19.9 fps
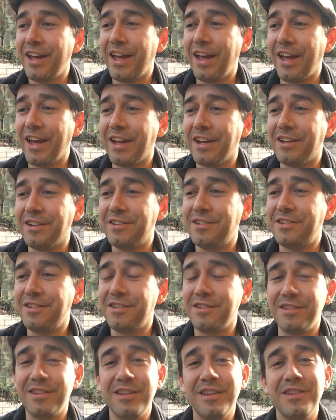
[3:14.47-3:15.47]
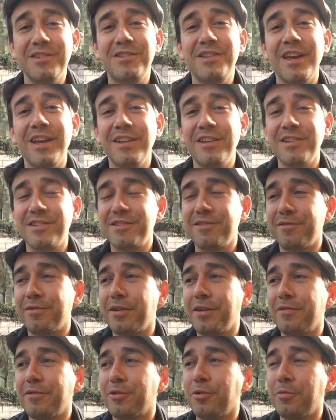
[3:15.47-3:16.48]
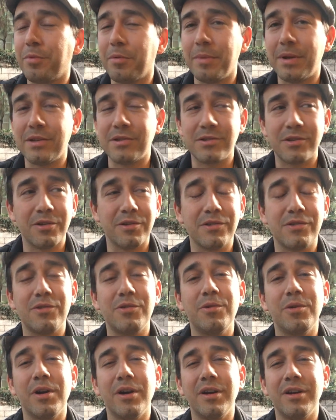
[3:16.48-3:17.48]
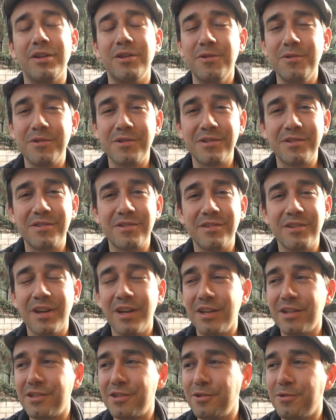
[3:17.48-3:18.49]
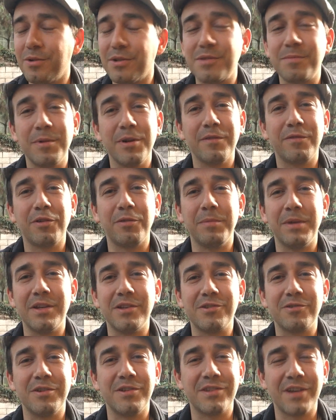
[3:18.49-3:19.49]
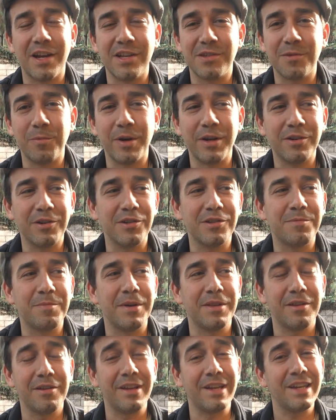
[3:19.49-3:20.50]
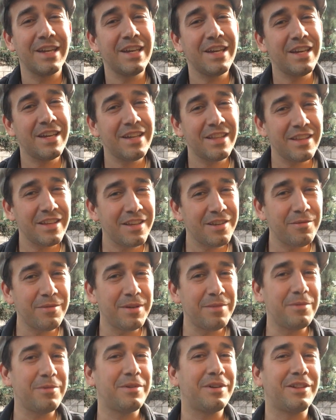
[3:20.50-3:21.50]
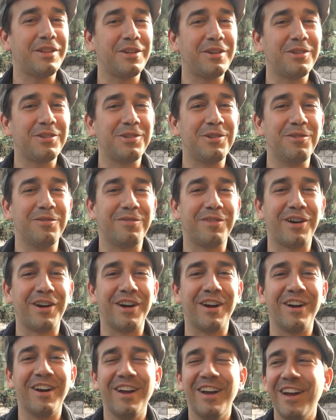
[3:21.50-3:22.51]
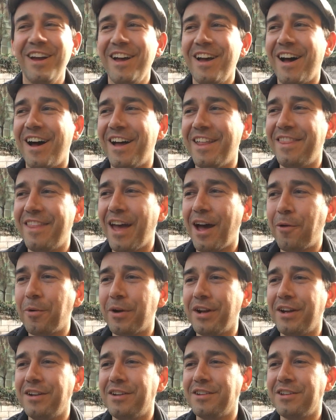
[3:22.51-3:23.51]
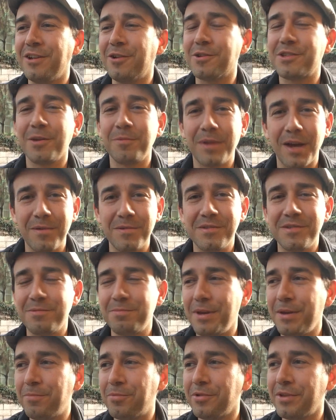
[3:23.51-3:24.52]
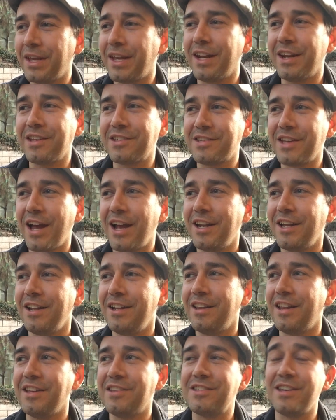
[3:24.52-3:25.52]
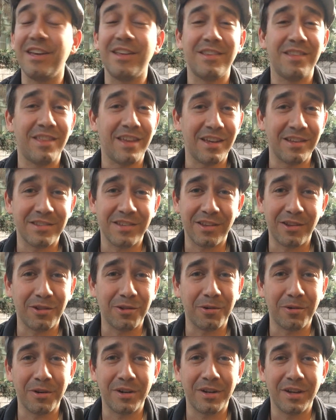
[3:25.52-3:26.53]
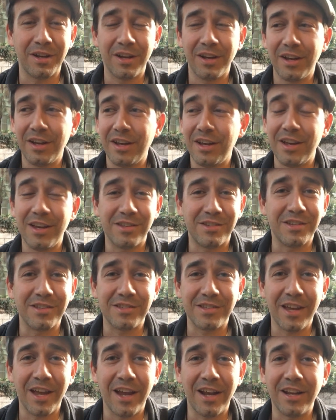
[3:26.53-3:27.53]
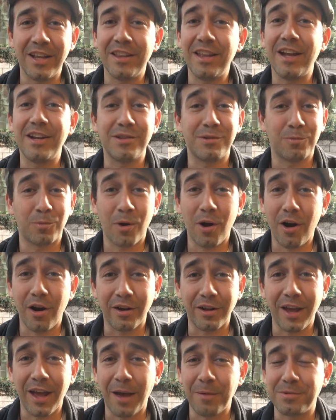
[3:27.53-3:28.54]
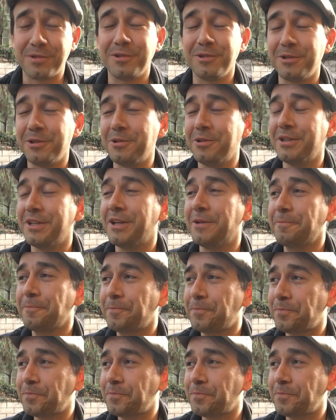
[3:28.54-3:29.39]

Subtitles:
And he's saying this in front of a group of ministers who are used to the Spirit-filled ministry, signs and wonders, but they're like, I think you maybe went a little too far on that one. You know, sometimes people, they get excited and they say things that the Lord isn't saying, and that is wrong, absolutely.